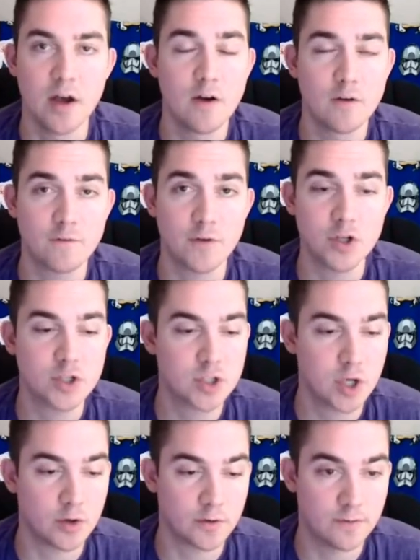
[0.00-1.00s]
First,
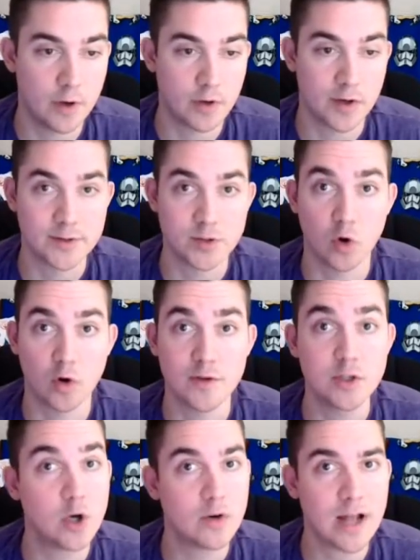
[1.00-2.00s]
go to photos, or if you
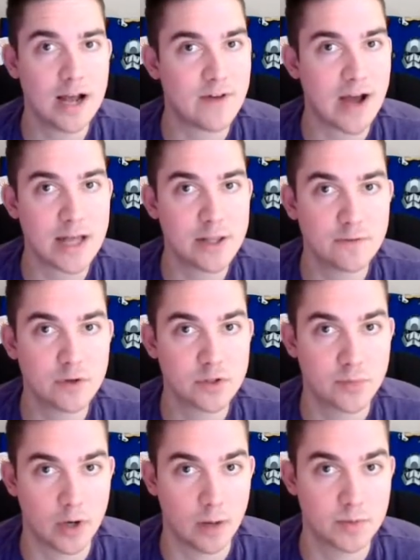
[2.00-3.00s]
don't have either of those
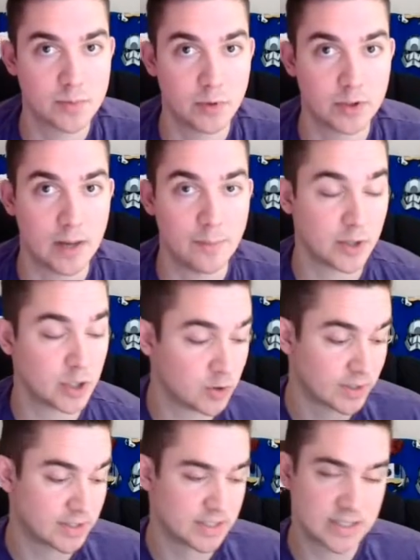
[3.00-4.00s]
prompts pulled up, but you
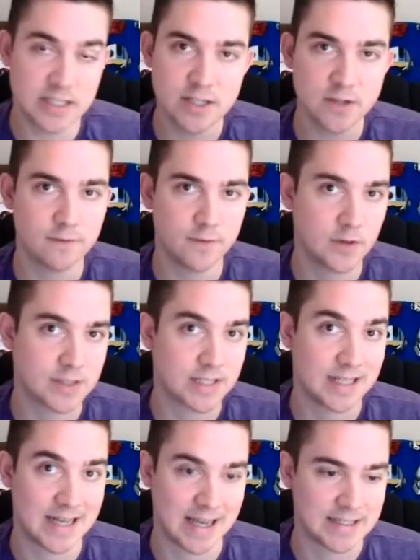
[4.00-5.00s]
can see your phone is
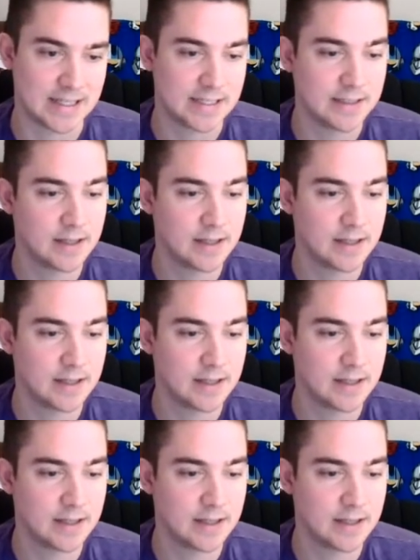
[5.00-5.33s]
connected,